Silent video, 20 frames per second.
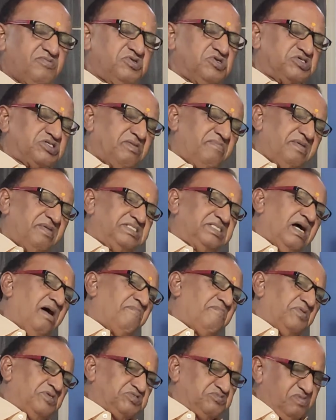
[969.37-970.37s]
you some
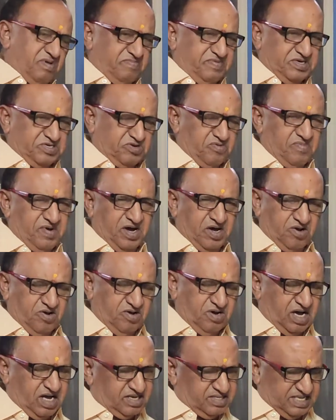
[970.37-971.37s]
examples maybe tomorrow
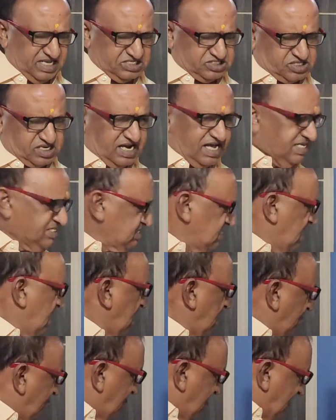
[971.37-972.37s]
or next class.
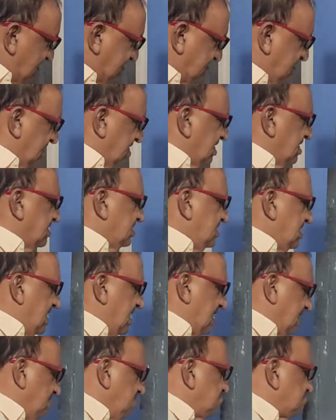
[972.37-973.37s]
But
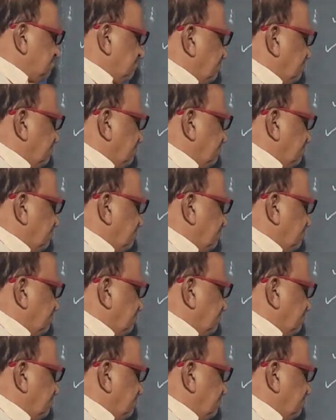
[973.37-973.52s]
here,